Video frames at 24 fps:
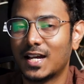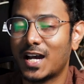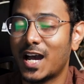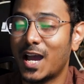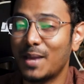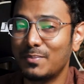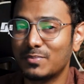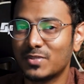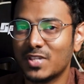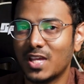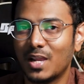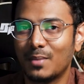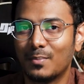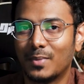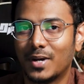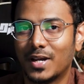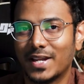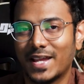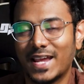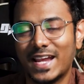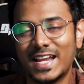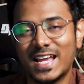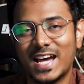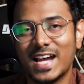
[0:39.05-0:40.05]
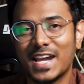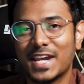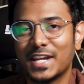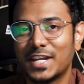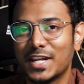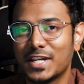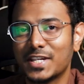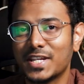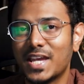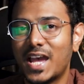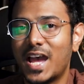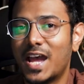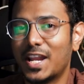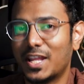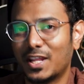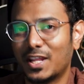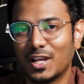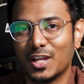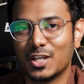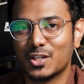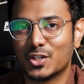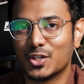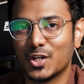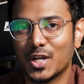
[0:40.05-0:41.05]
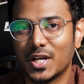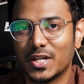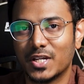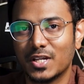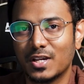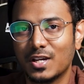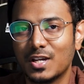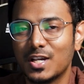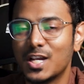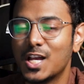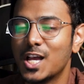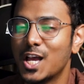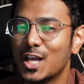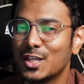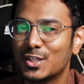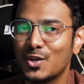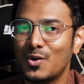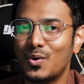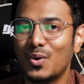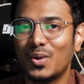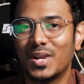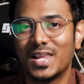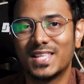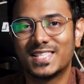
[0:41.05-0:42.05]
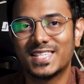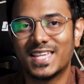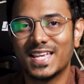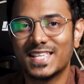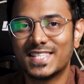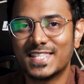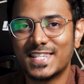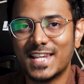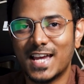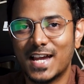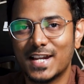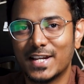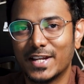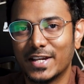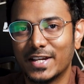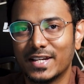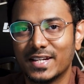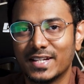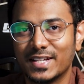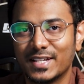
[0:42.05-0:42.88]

I'm Salmaan, an architect and illustrator, so let's get started.